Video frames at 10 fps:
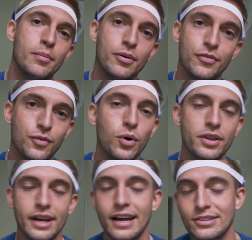before
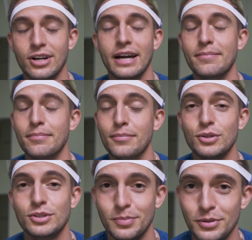then. I tried
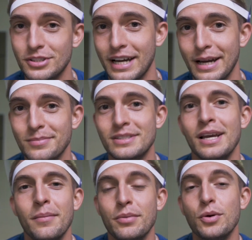multiple times,
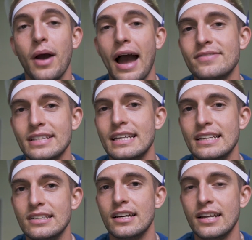but you have to get
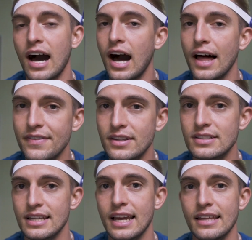it done on the
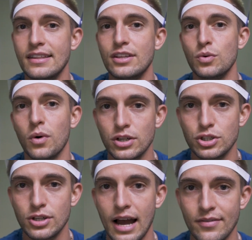day that you are
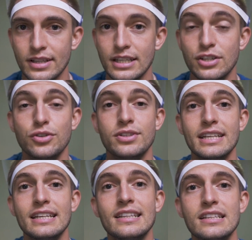traveling. And you'll
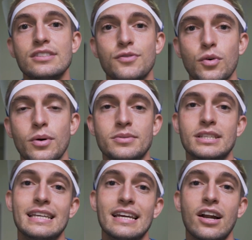need this form
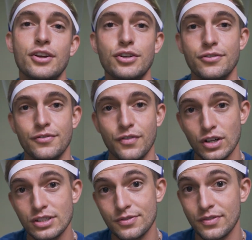to get on your
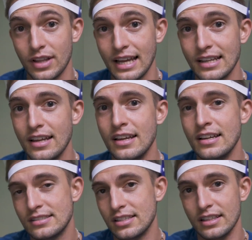first flight
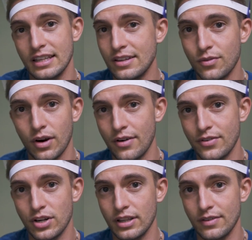to leave
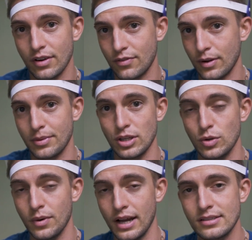wherever you're leaving from the
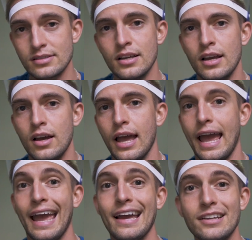US
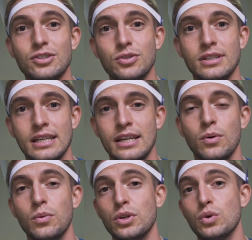and you'll need it
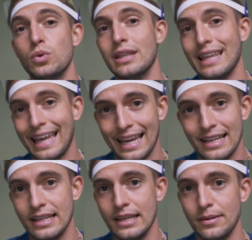when you
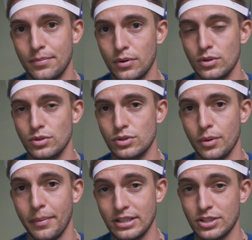land in Peru. So
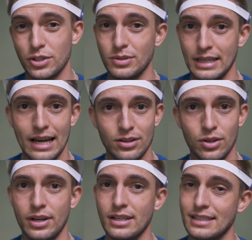make sure you
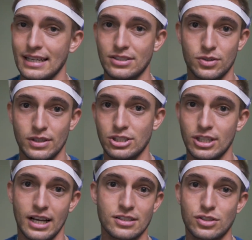download it, take
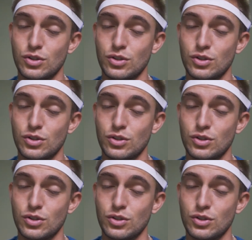screenshots,